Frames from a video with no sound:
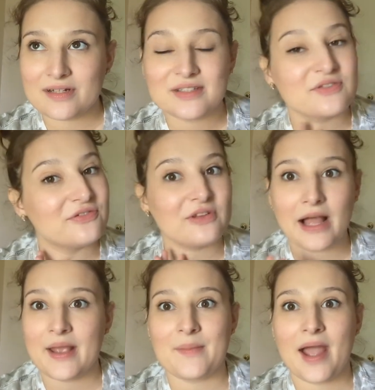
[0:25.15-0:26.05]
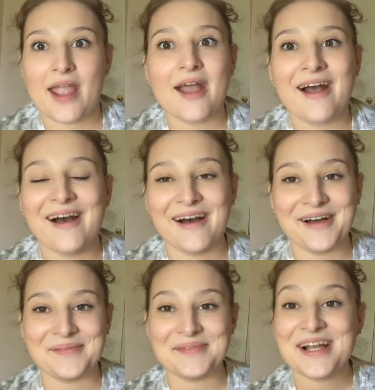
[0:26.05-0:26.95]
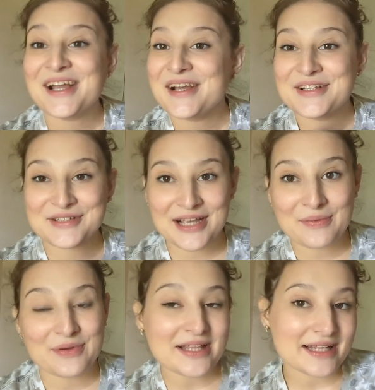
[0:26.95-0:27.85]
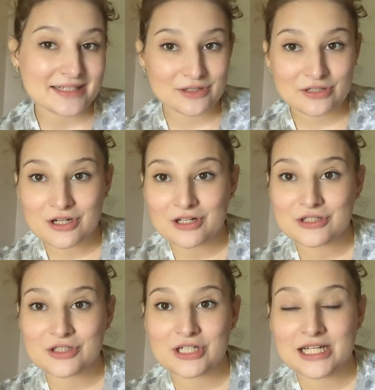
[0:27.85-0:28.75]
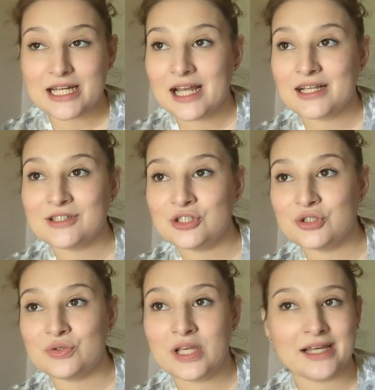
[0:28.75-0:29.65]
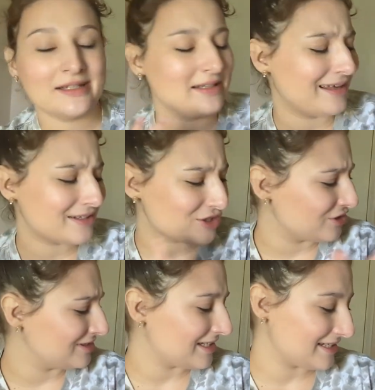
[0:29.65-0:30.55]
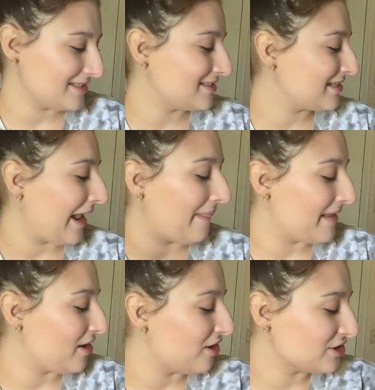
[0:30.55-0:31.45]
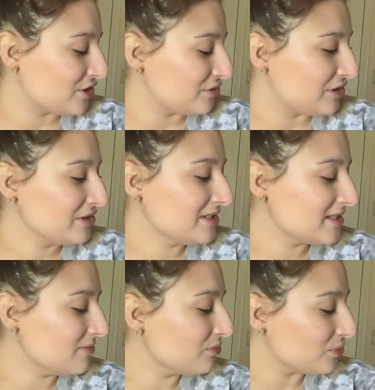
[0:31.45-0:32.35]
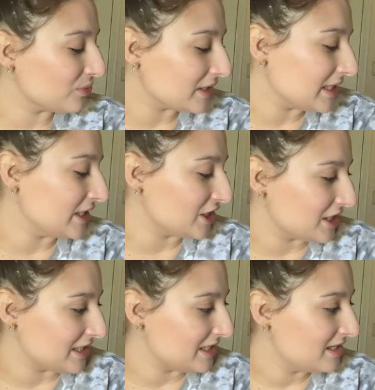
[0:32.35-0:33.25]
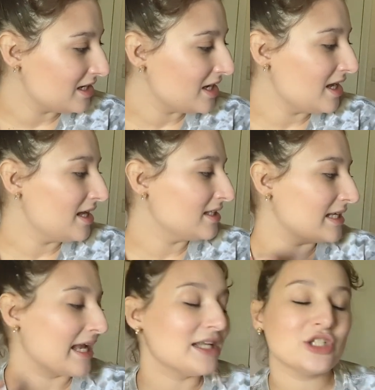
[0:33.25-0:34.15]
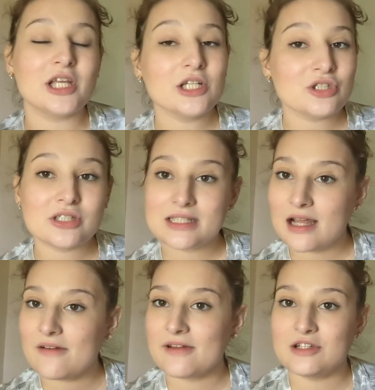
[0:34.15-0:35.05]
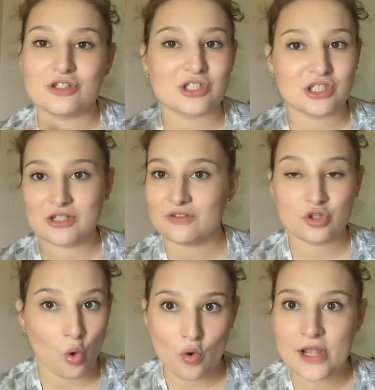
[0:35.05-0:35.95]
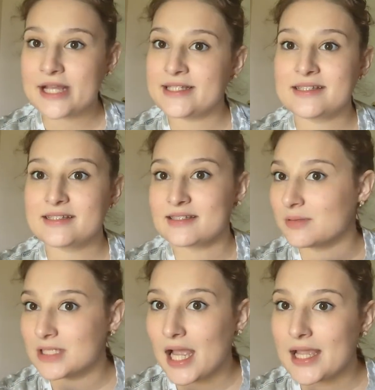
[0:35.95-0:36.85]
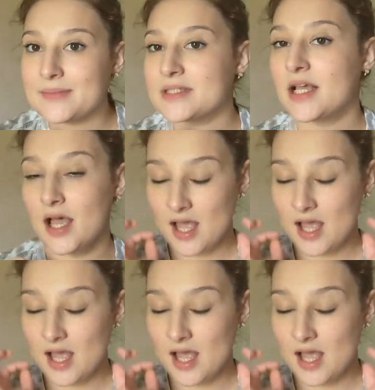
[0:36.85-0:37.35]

It's flying by. Um, so yeah, we like to go to Dollar Tree to get like certain things. And then also there's some really good like educational stuff and just toys sometimes.